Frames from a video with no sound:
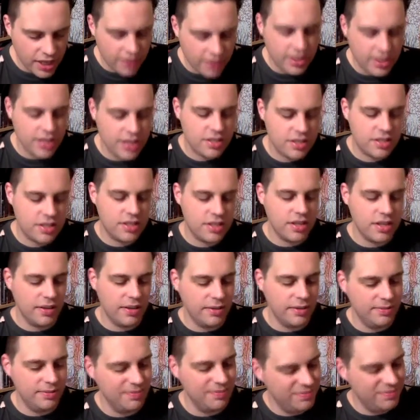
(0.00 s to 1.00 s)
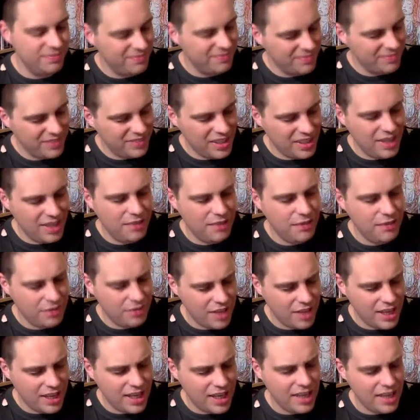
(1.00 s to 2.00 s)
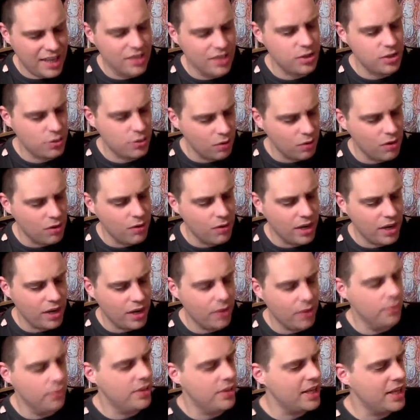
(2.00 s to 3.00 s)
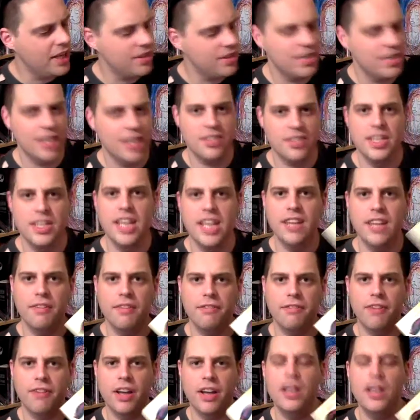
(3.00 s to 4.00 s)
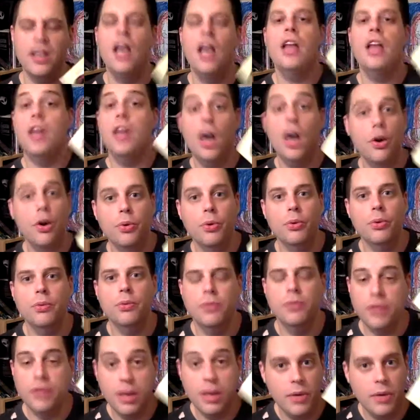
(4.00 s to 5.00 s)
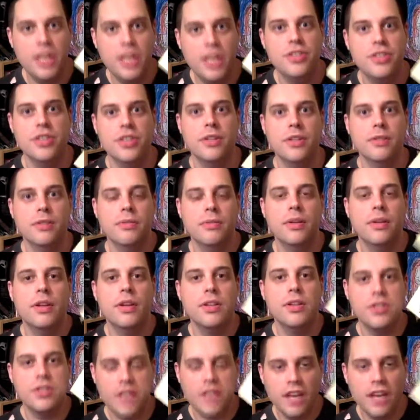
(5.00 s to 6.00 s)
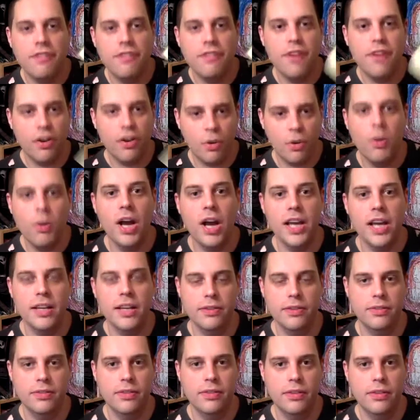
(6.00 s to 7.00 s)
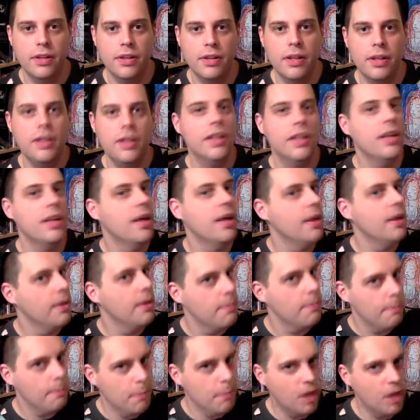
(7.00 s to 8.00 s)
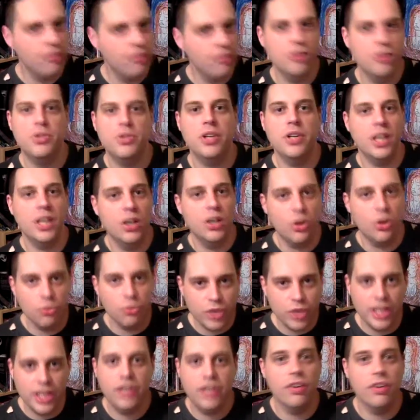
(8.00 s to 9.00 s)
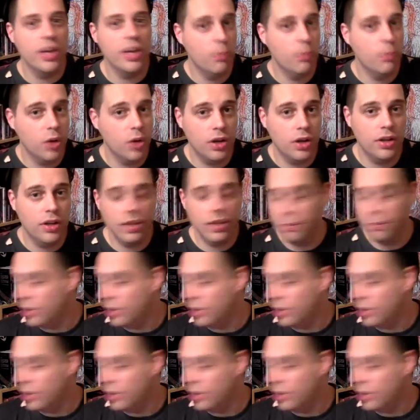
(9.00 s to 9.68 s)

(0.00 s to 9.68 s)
at this, and if you're thinking, Squirrel Girl, that sounds neat and fun. No, it isn't. Stay far away. Marvel are doing a lot of really great work at the